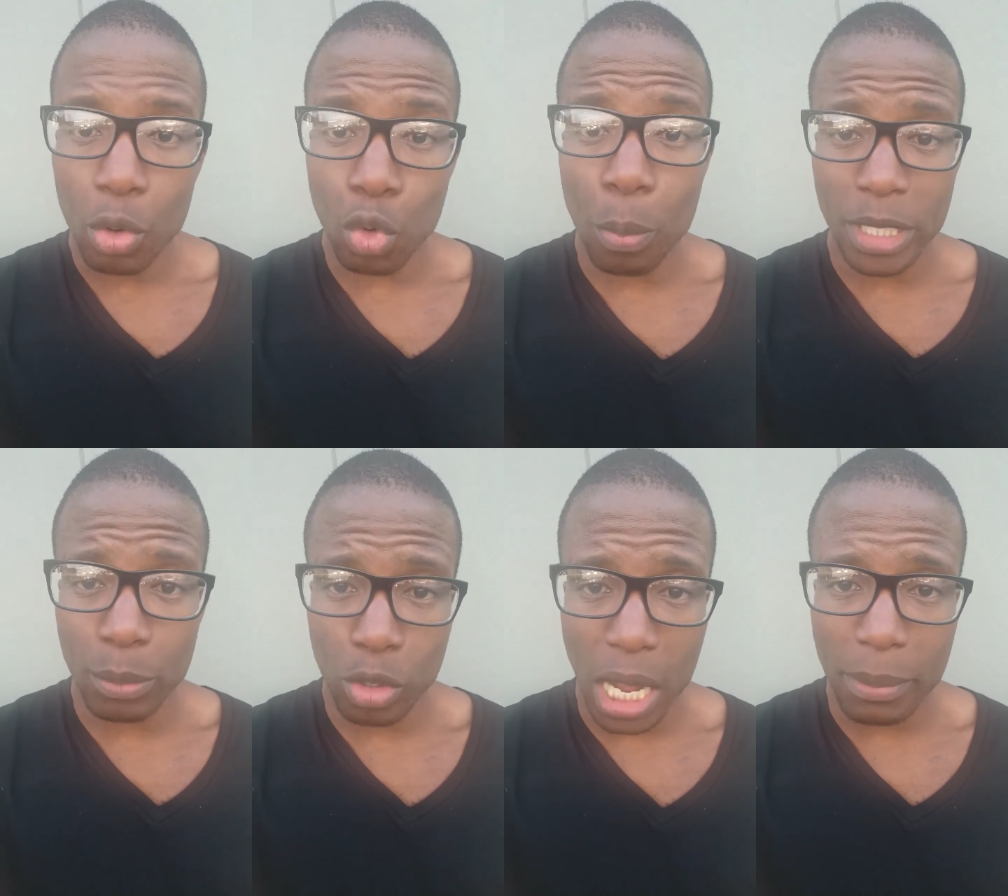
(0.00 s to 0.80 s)
Robert
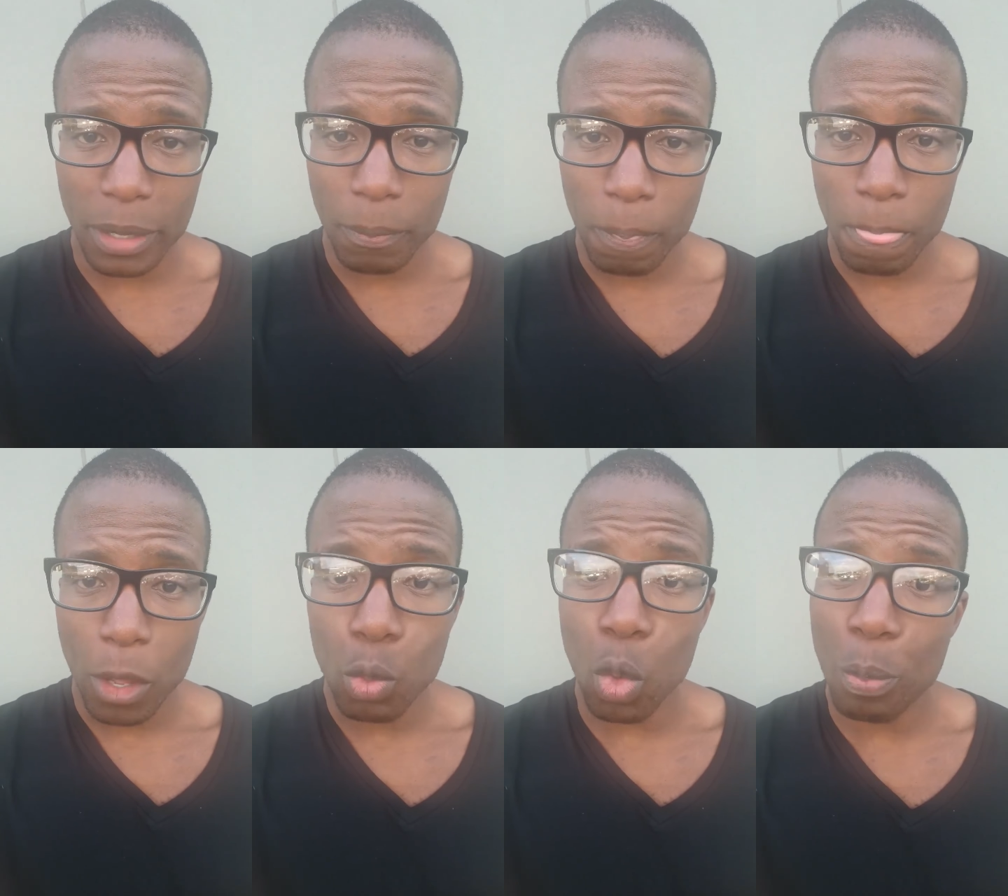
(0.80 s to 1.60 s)
Mugabe
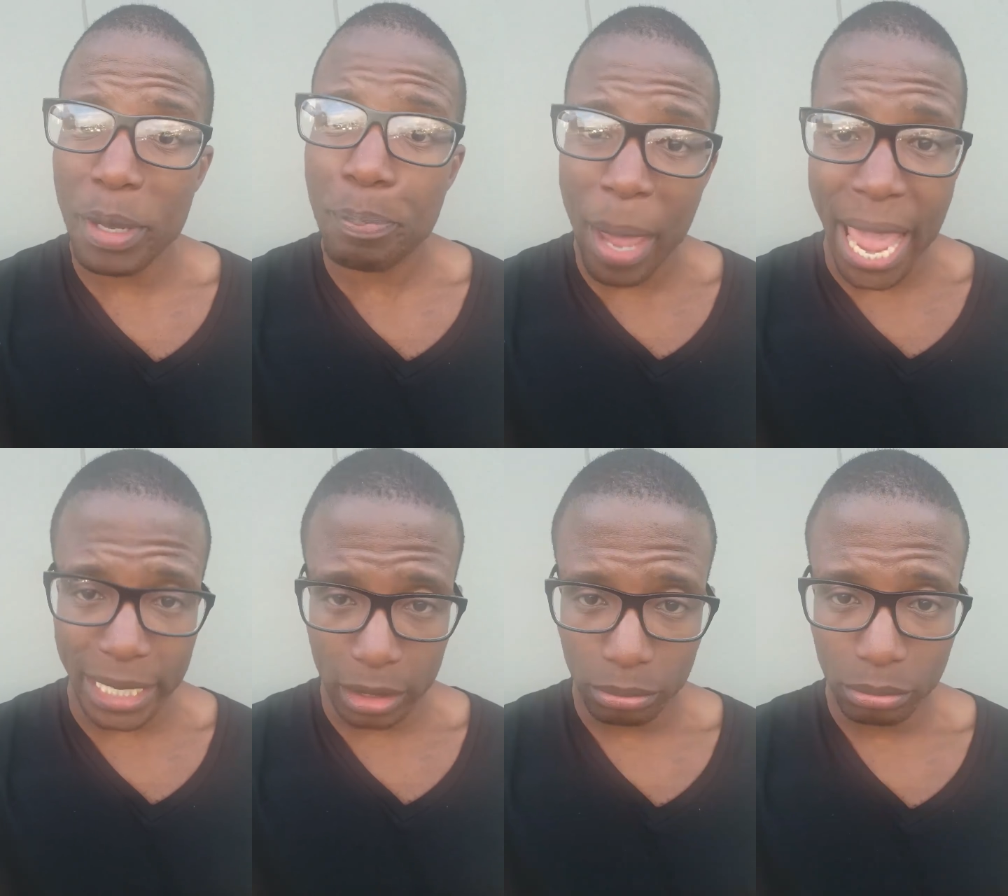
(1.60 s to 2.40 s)
will be
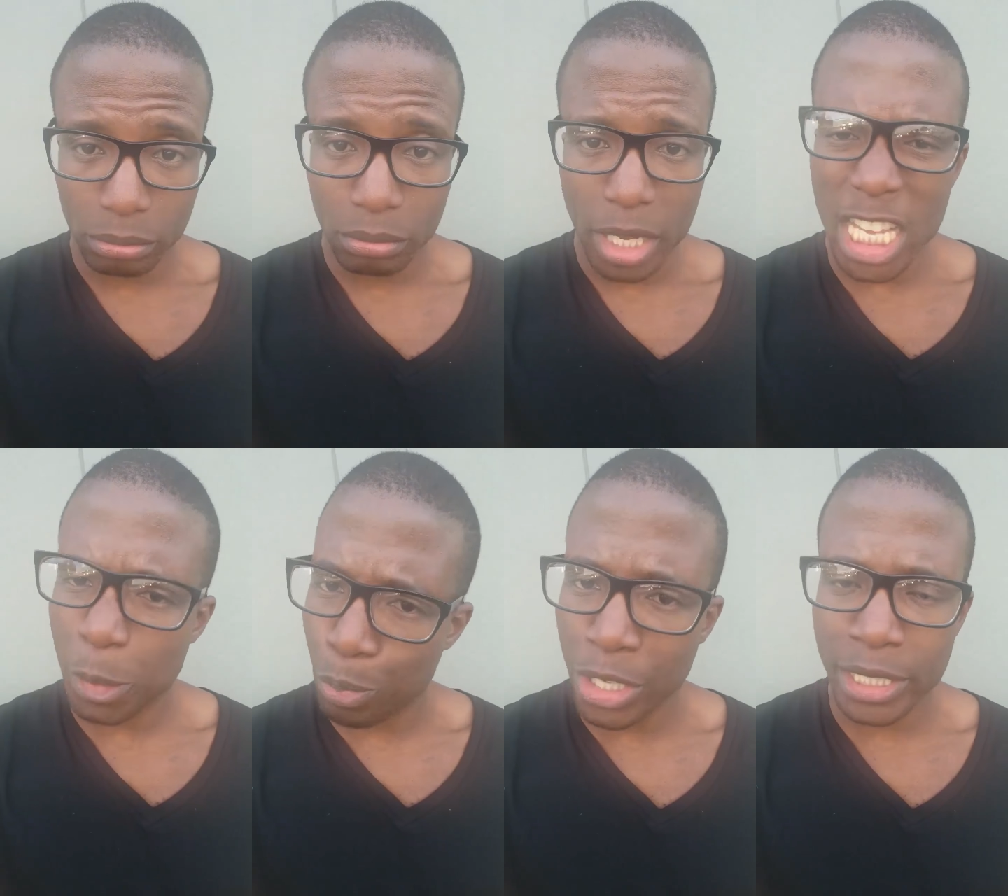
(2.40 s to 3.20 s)
back
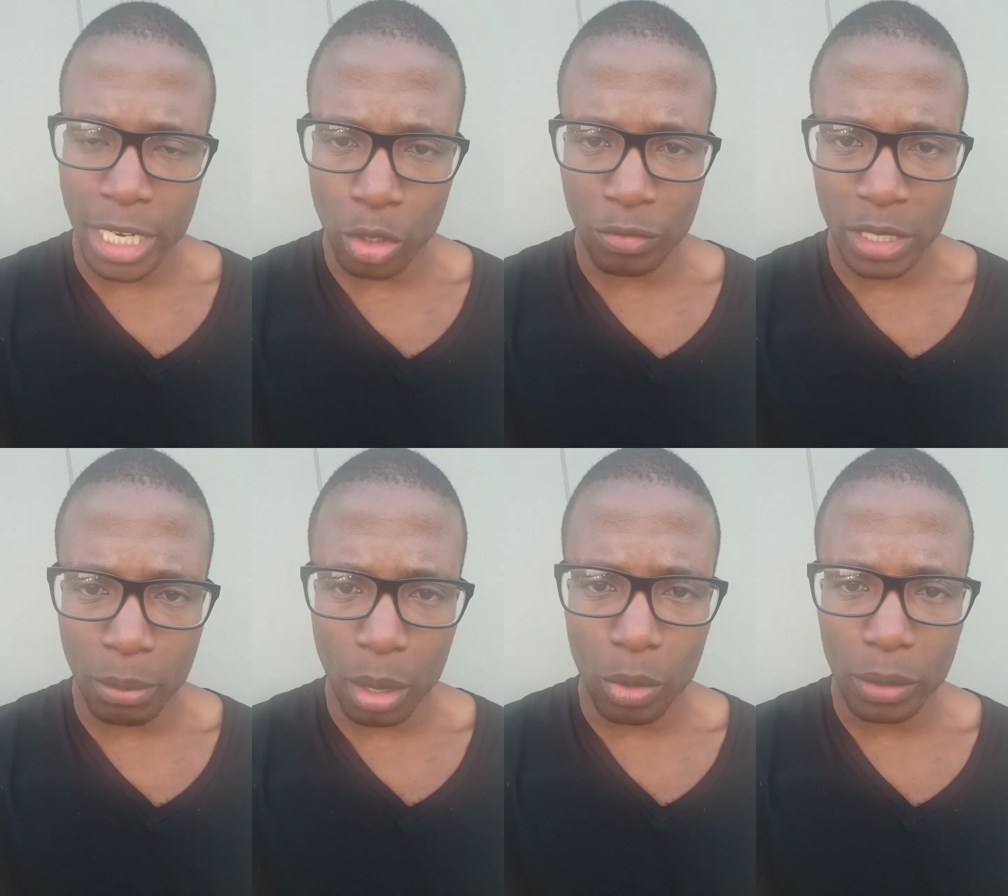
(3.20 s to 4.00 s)
as president of
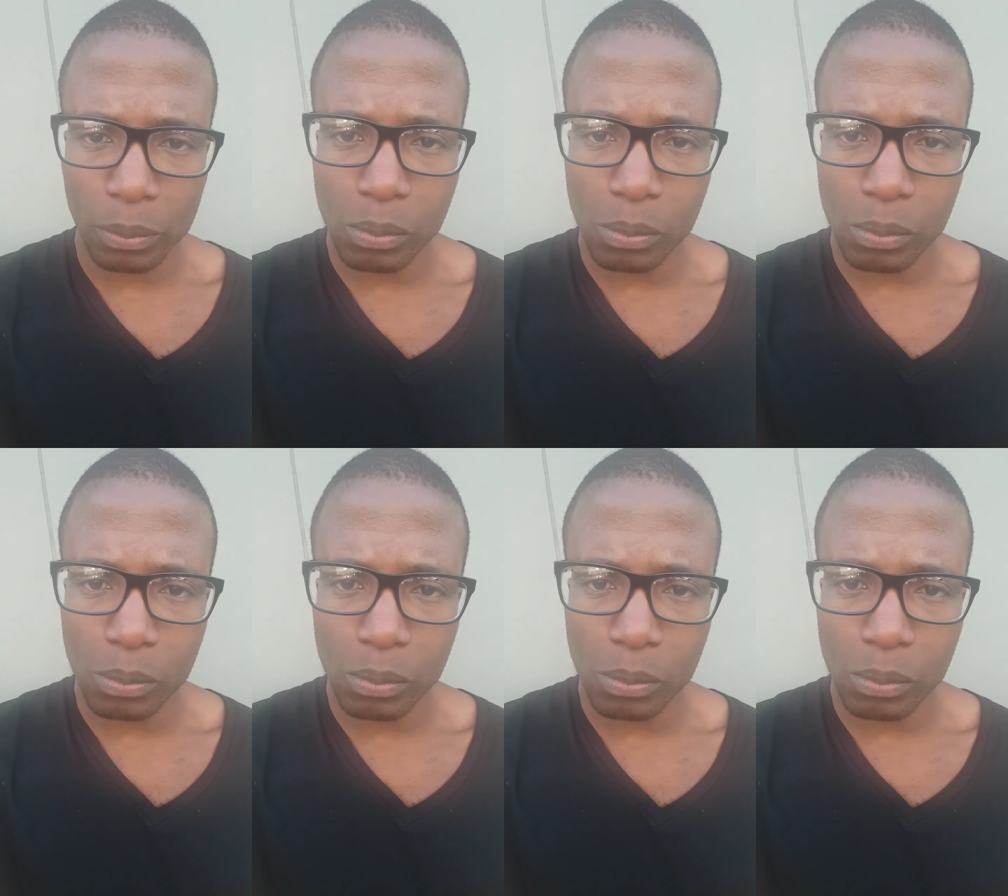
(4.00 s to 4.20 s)
Zimbabwe.